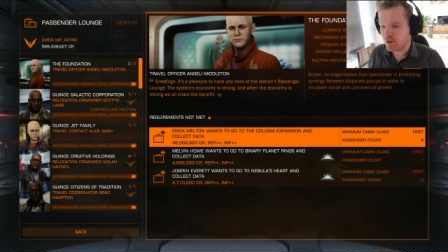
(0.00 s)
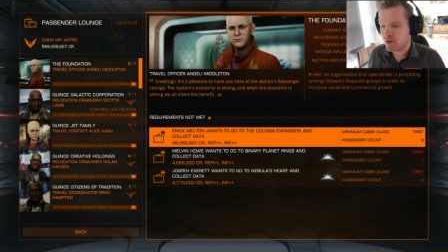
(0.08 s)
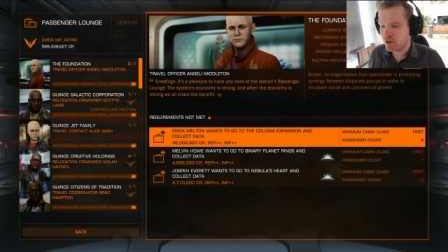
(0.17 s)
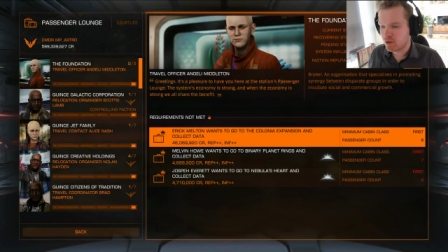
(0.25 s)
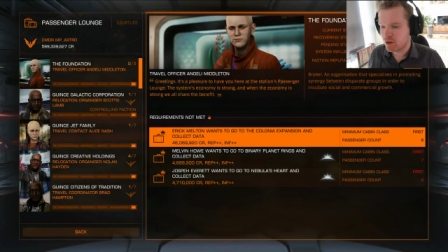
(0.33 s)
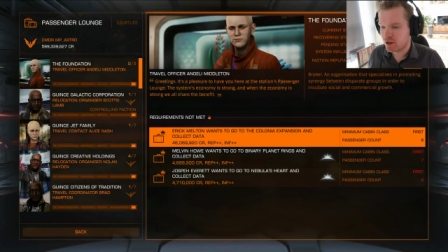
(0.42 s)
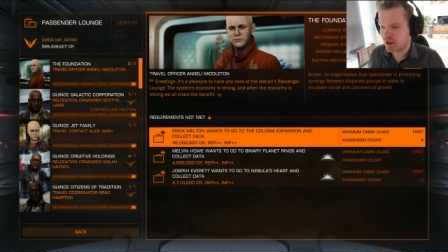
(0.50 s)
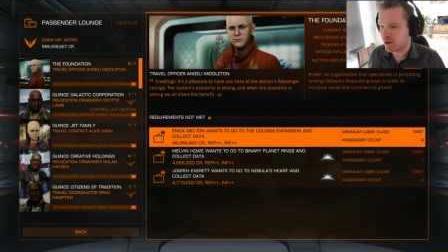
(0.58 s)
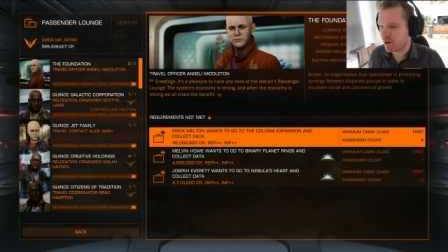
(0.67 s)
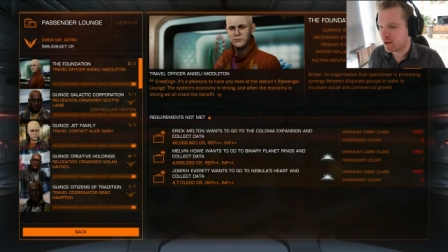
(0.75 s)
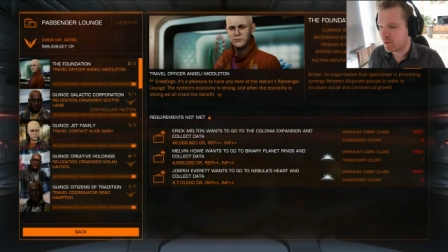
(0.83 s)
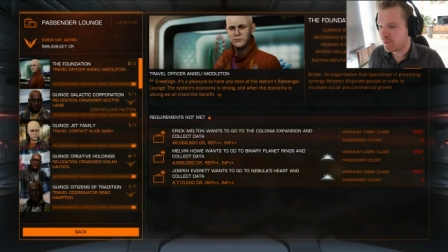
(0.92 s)
you need to
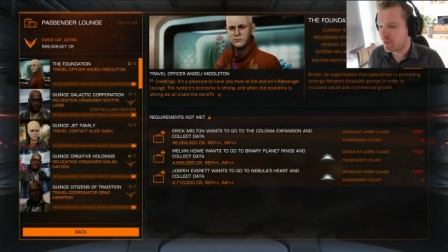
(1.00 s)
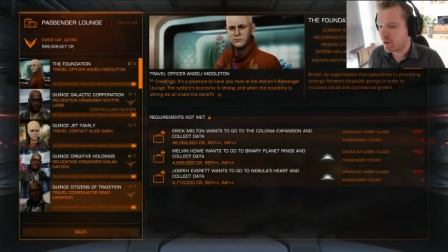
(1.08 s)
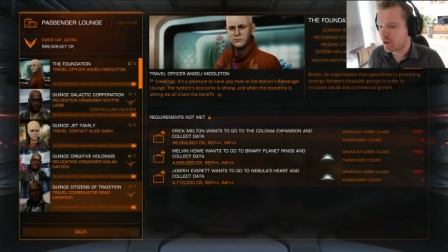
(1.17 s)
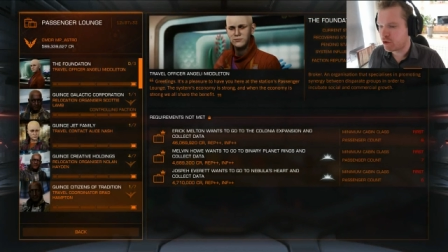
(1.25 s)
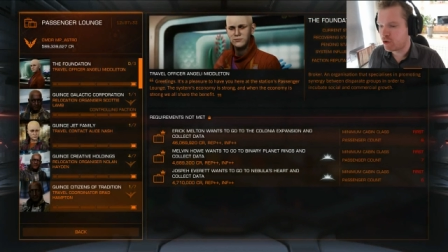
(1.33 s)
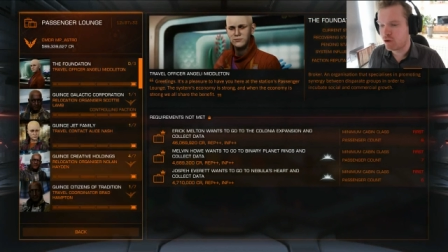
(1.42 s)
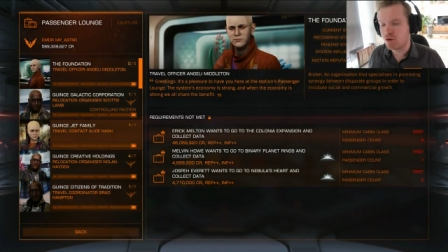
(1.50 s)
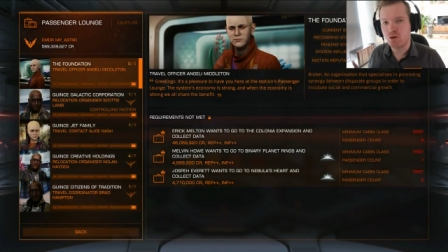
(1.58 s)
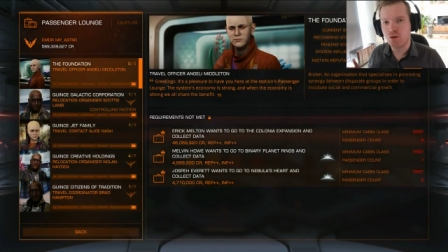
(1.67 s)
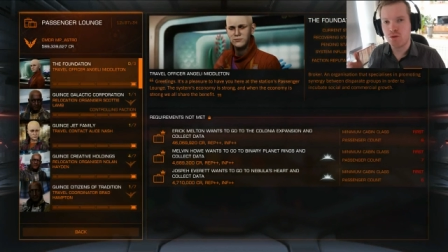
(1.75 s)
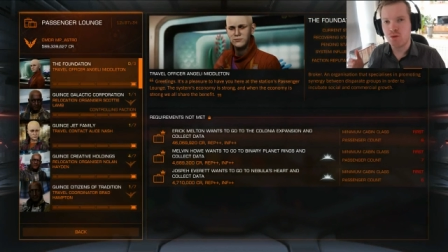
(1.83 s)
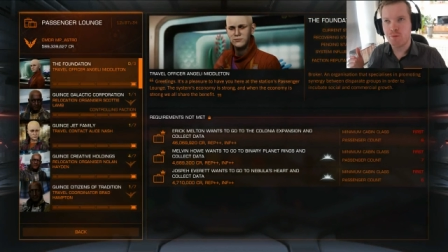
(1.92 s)
consider here. Should
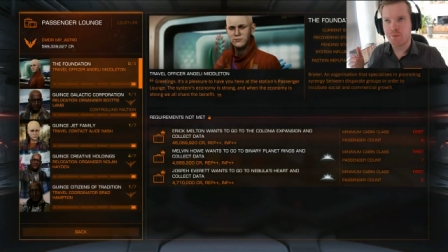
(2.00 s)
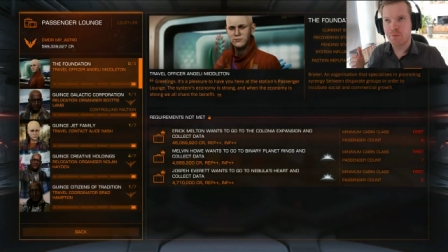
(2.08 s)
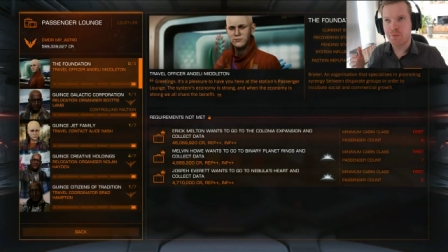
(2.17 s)
you